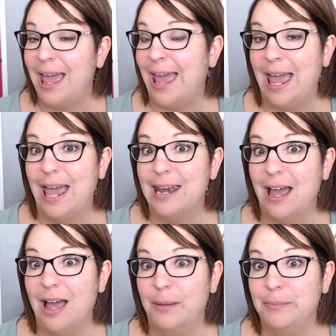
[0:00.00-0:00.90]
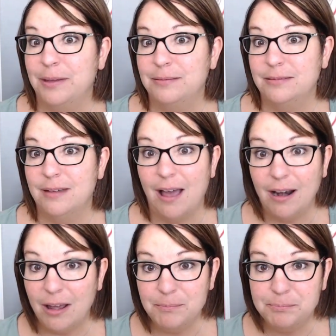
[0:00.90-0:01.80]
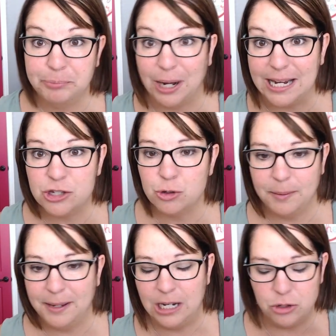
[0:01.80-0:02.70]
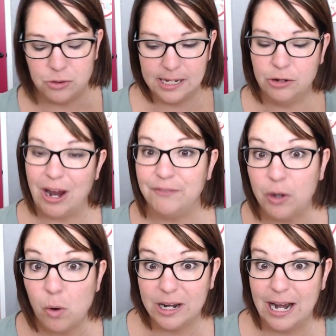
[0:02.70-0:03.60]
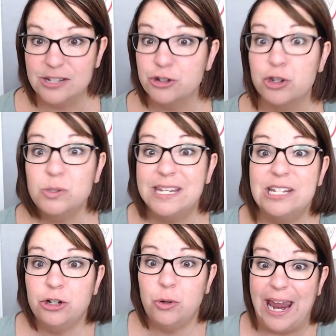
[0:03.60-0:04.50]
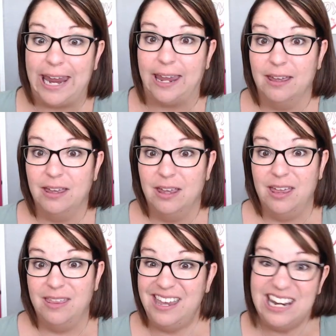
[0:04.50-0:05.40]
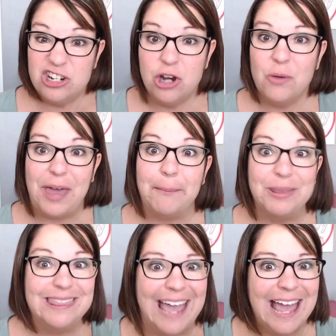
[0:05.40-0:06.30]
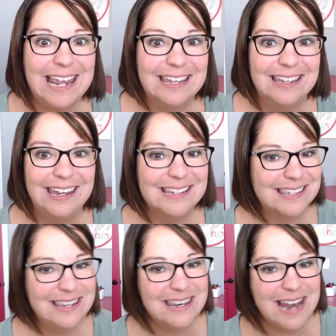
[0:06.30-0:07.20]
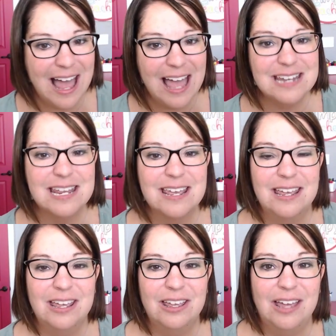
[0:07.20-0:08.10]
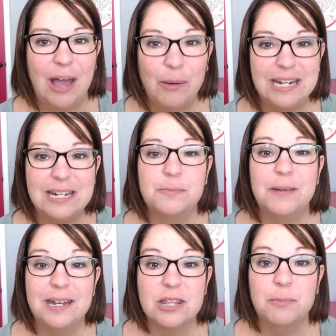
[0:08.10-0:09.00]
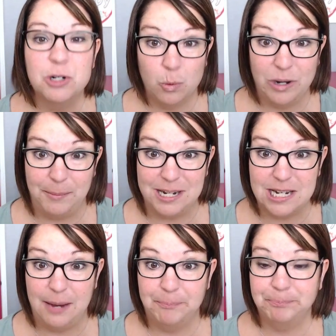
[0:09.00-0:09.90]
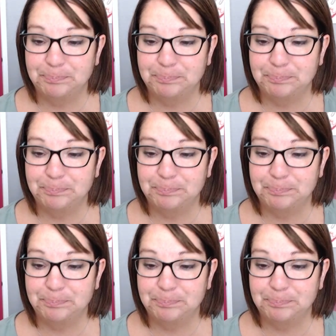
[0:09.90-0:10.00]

and um, not on brainstorming and using graphic organizers. Those things are great. They need to know that, but that is not how I need to spend the majority of my time.